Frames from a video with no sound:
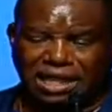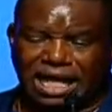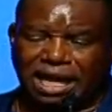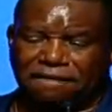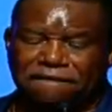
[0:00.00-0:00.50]

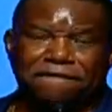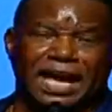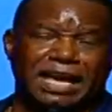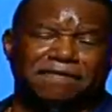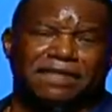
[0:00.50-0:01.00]
that a
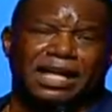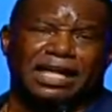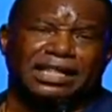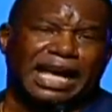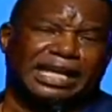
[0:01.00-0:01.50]
faith
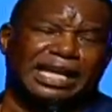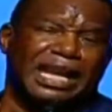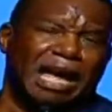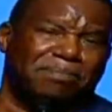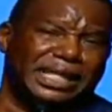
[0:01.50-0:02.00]
that
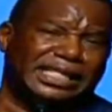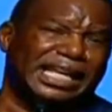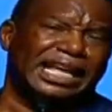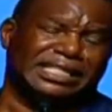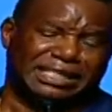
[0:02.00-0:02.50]
cannot be
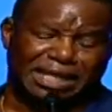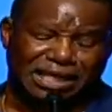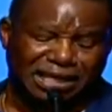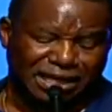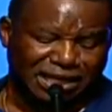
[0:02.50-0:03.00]
tested